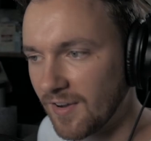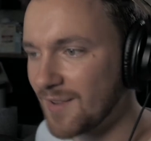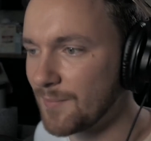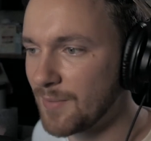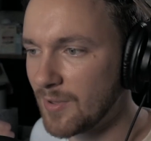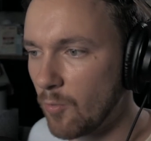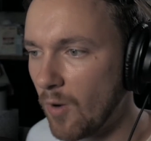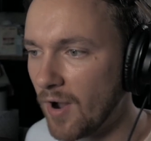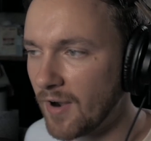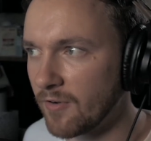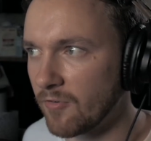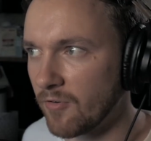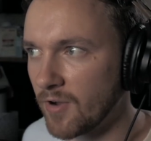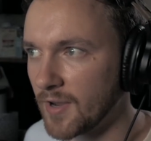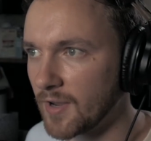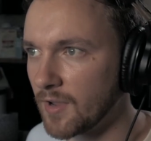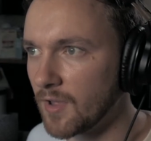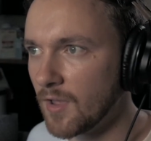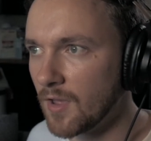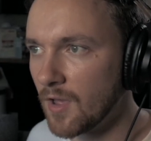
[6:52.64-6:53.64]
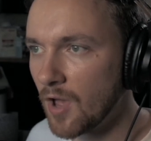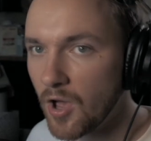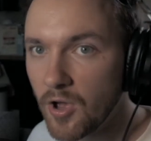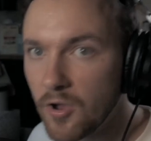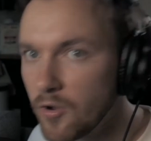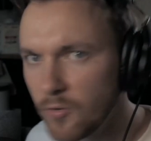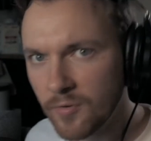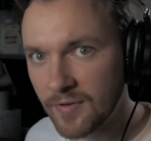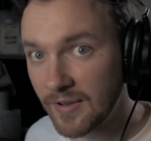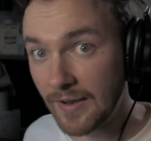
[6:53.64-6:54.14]
be wondering
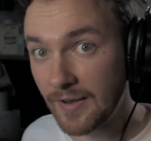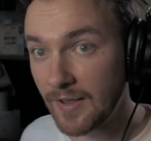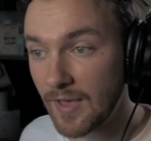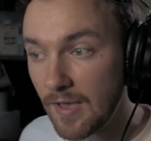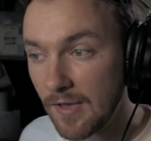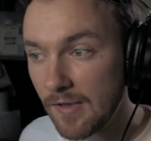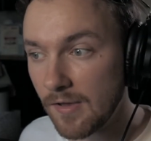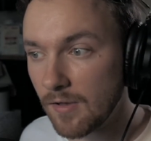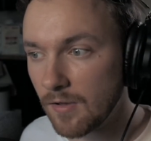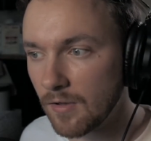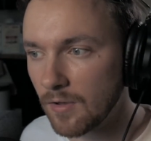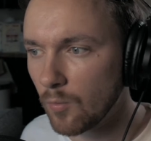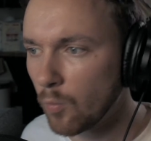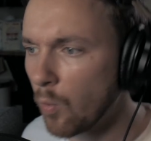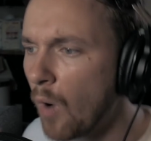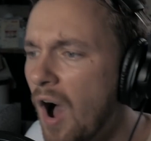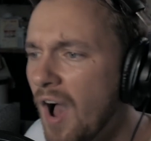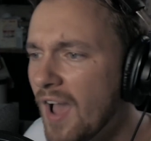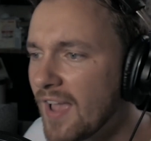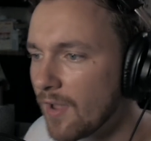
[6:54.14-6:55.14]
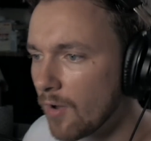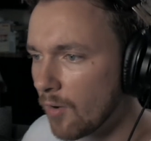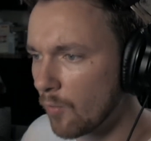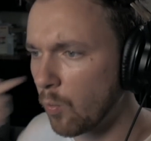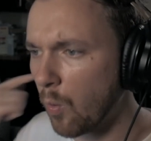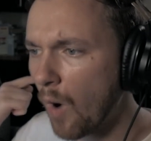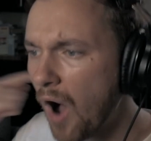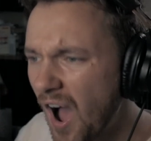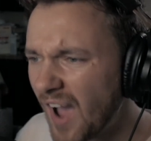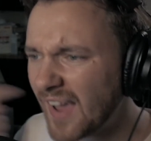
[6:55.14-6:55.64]
who did it. Why
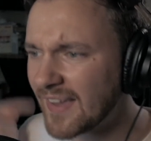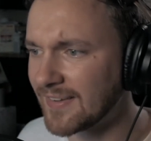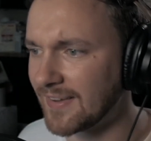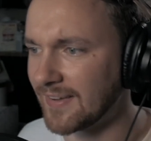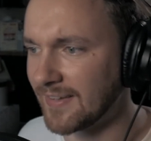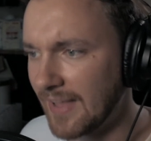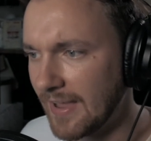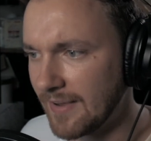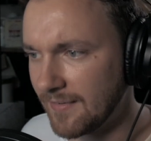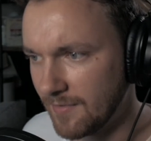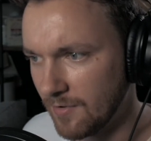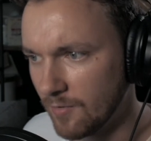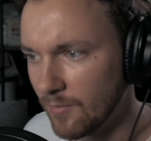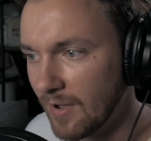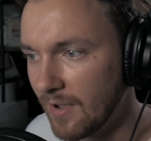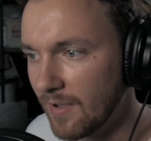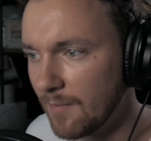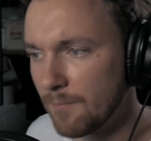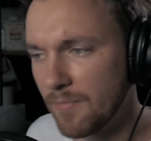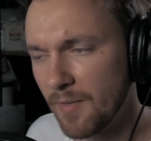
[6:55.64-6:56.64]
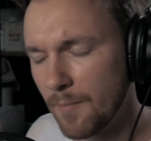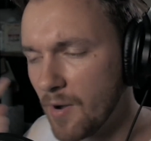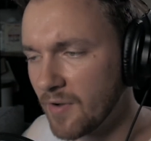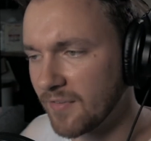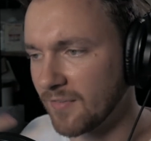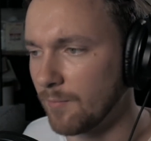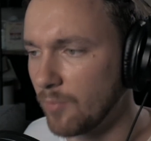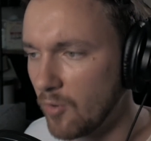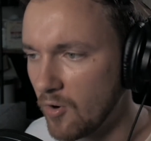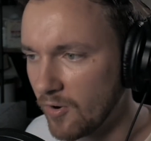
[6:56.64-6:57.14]
did they do it? The
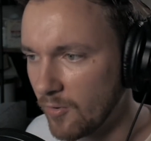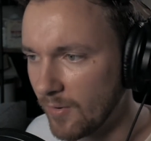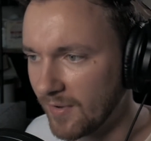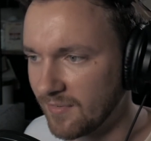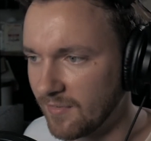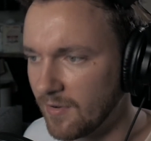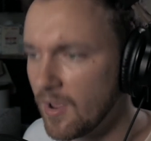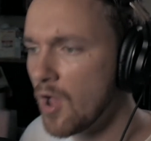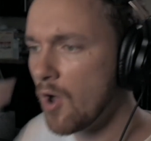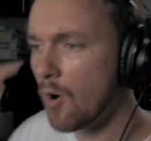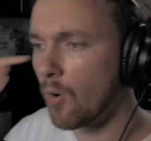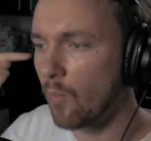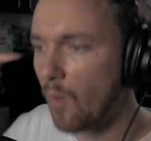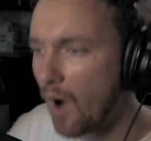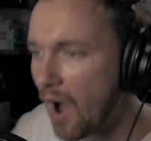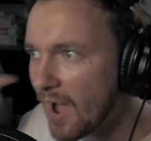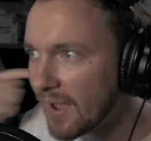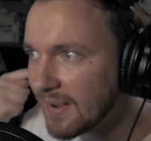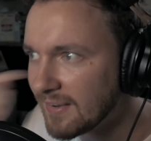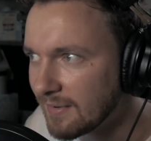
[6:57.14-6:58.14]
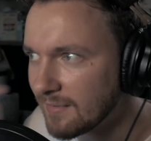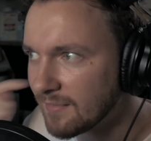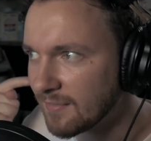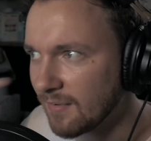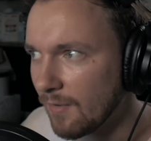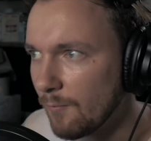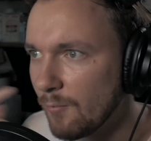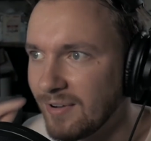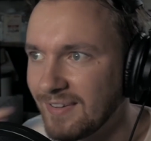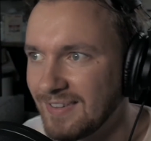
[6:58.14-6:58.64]
most important question. Why did
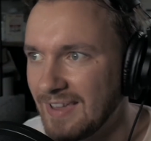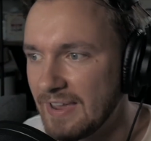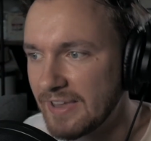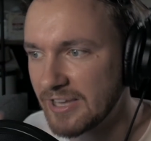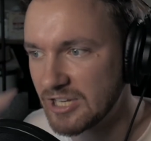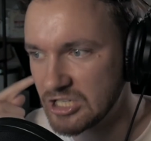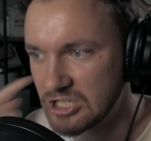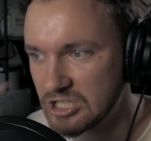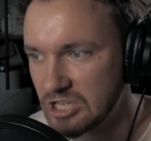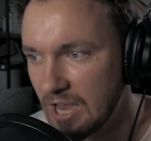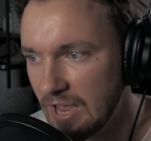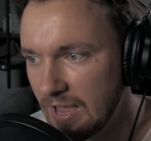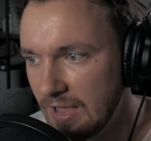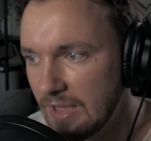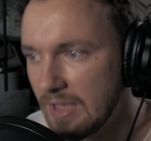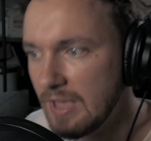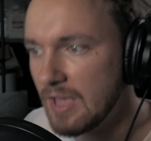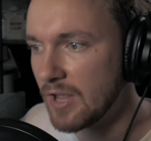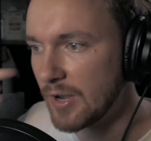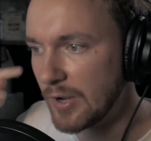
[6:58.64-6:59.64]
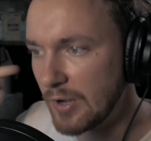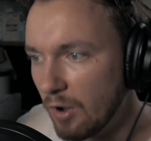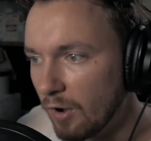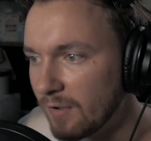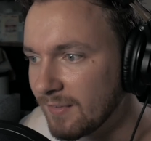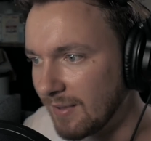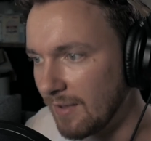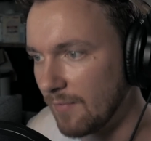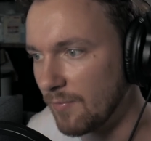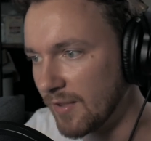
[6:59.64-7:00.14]
someone take a shit
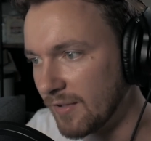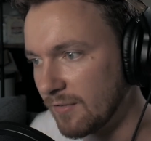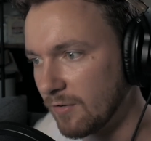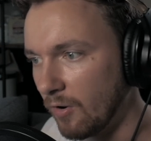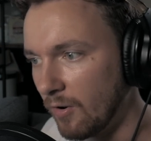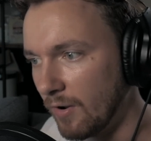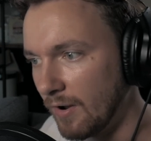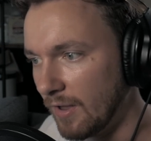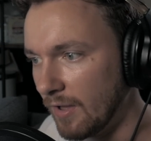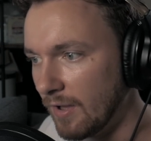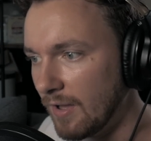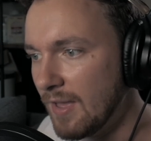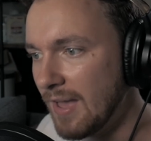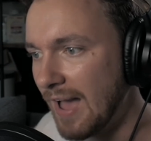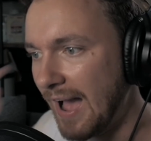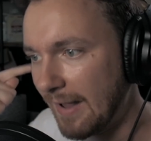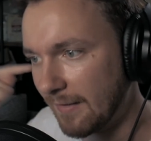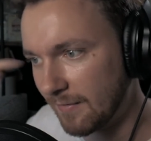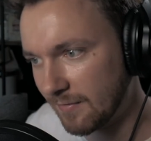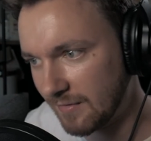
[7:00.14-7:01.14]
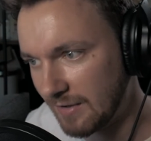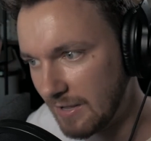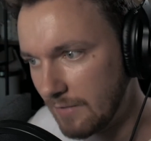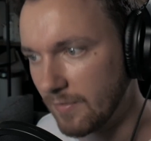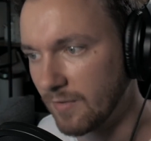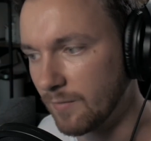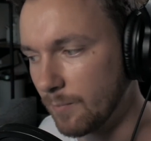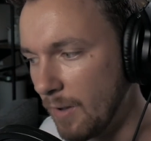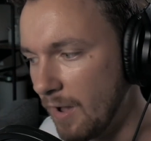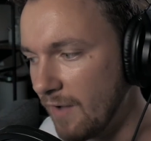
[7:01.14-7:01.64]
not in the toilet at
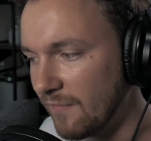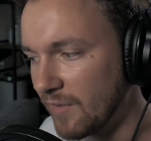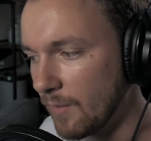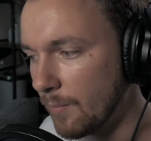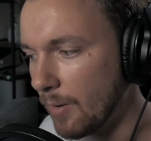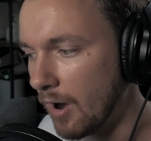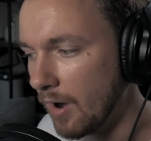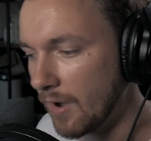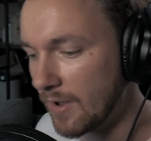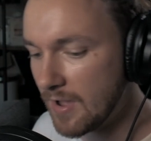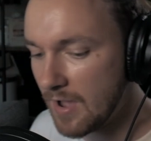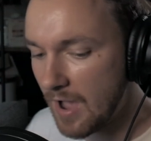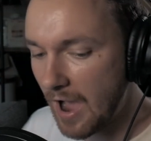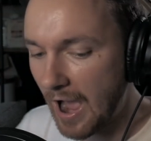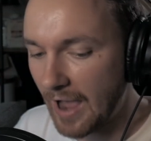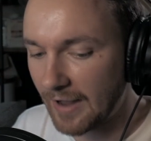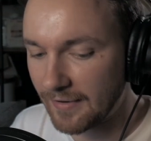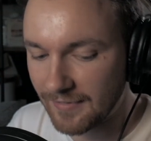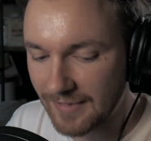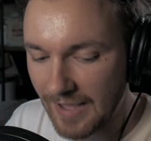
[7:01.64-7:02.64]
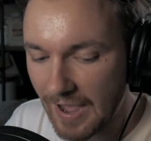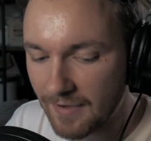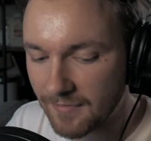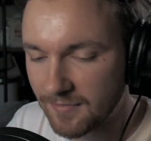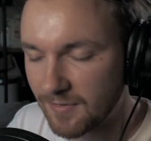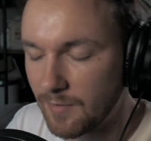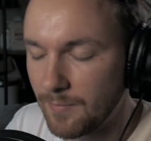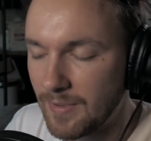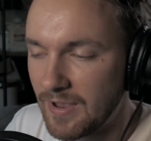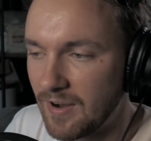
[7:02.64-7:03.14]
Stephen's birthday party? And
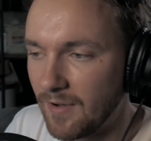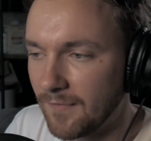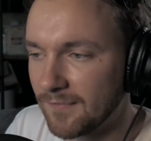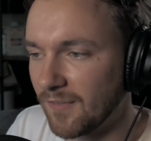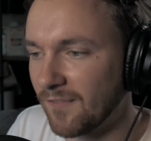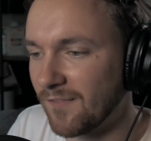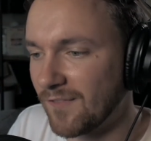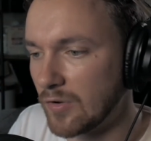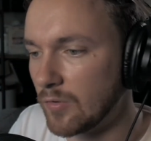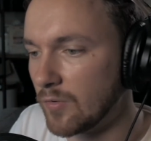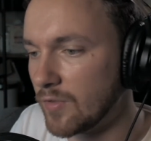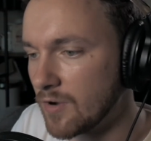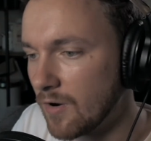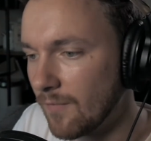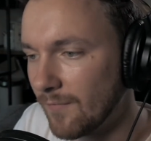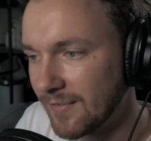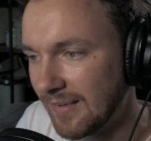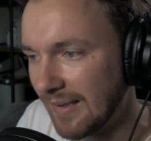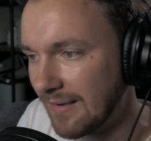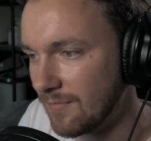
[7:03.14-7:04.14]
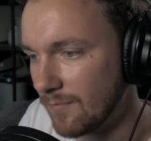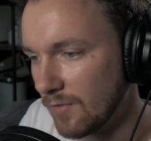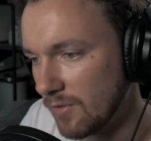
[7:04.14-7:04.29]
that's going to be enough to fuel the conversation for the